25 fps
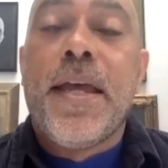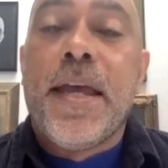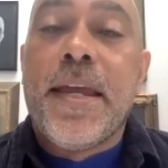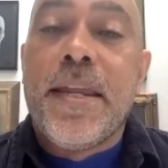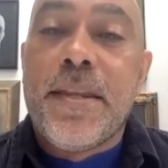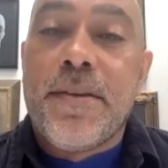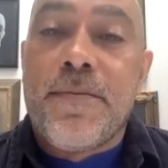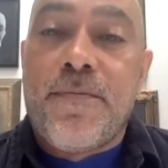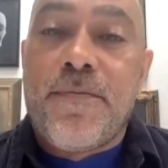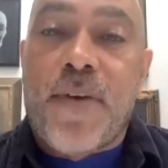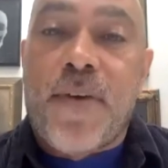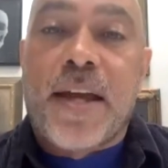
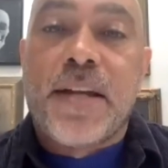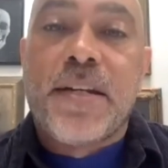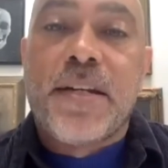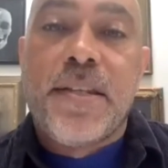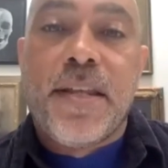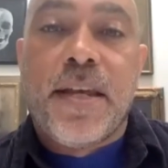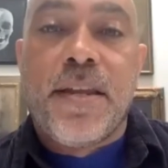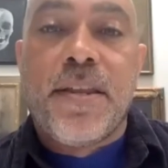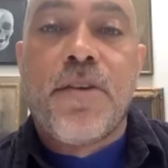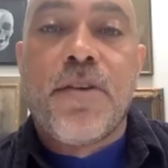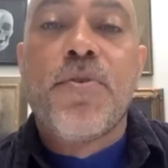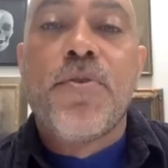in the fact
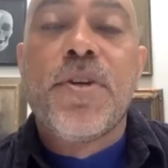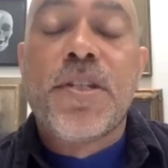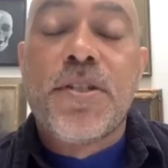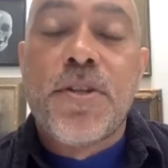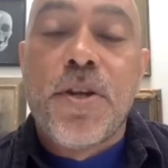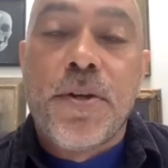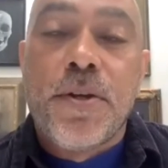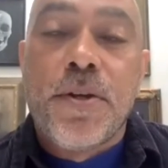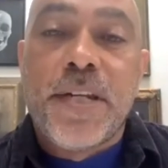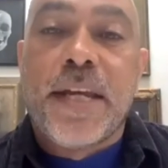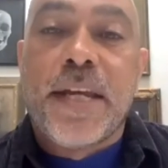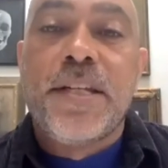that there is
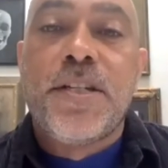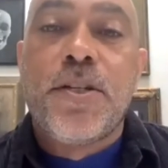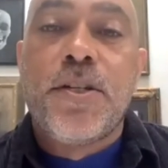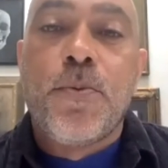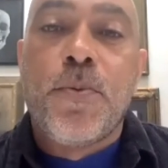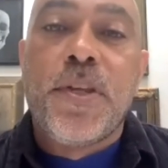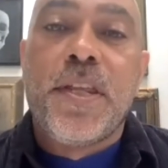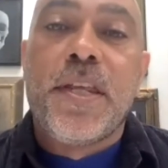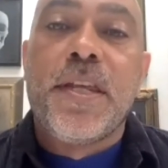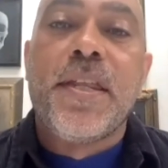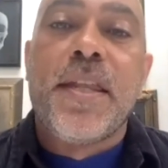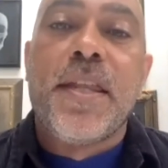no data
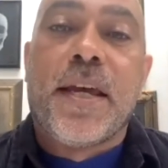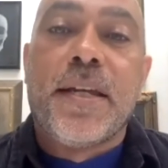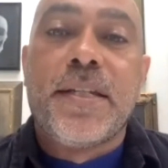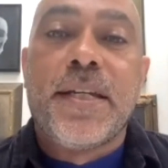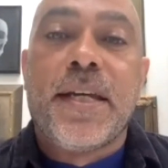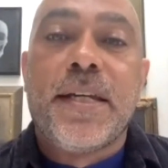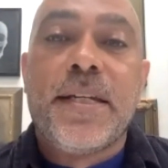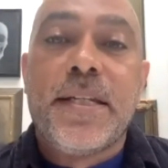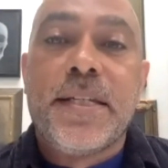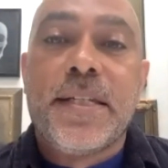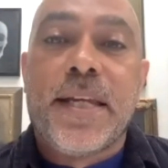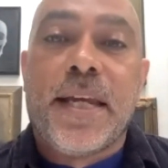within that
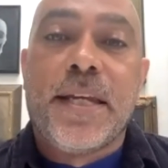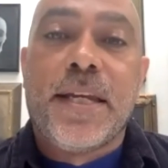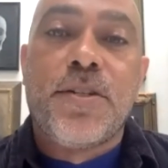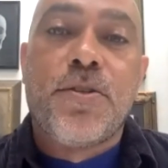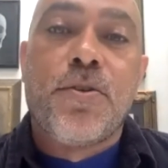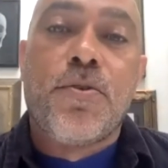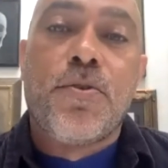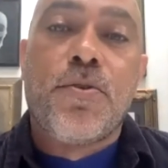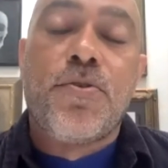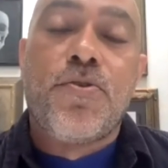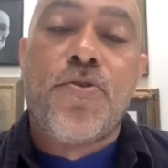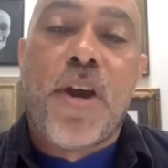data set
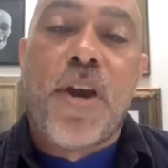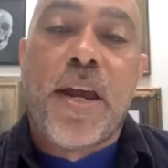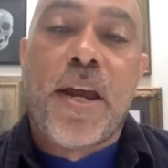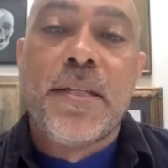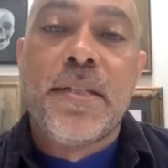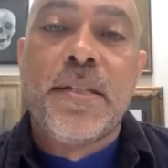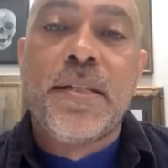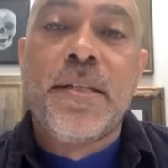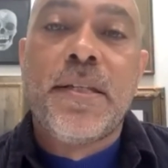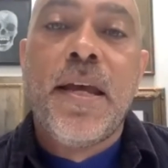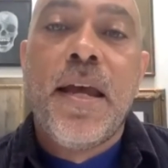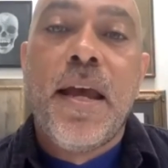on
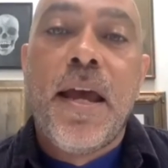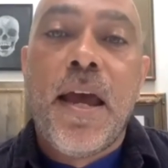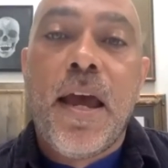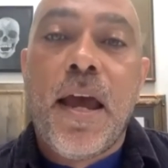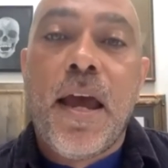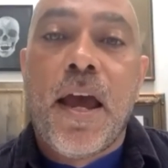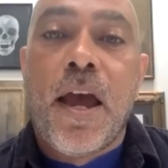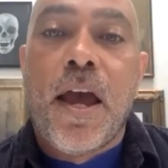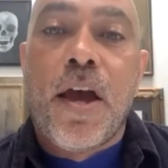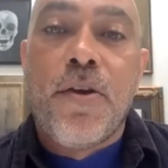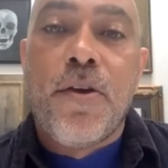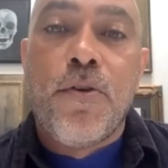trans
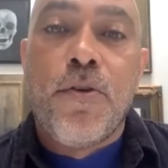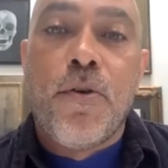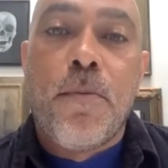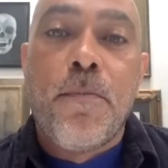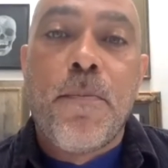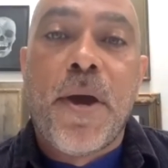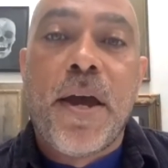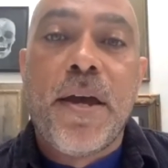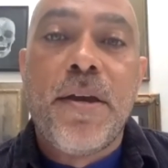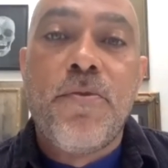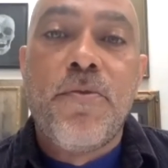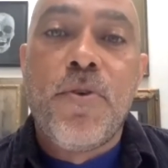and
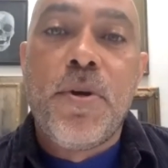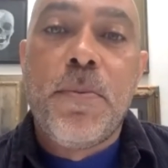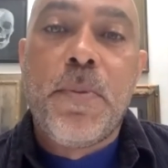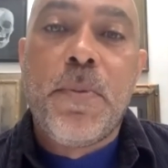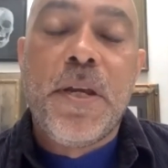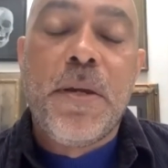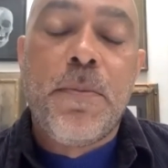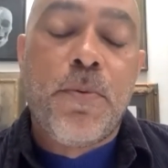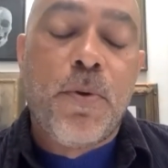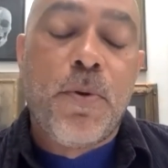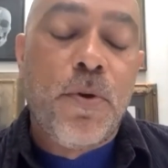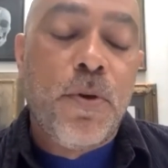non-binary
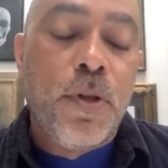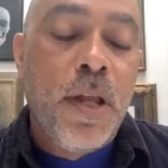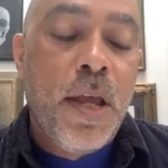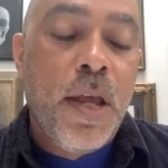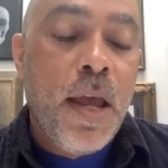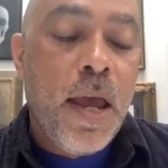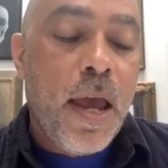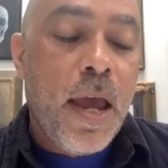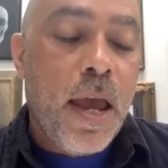people.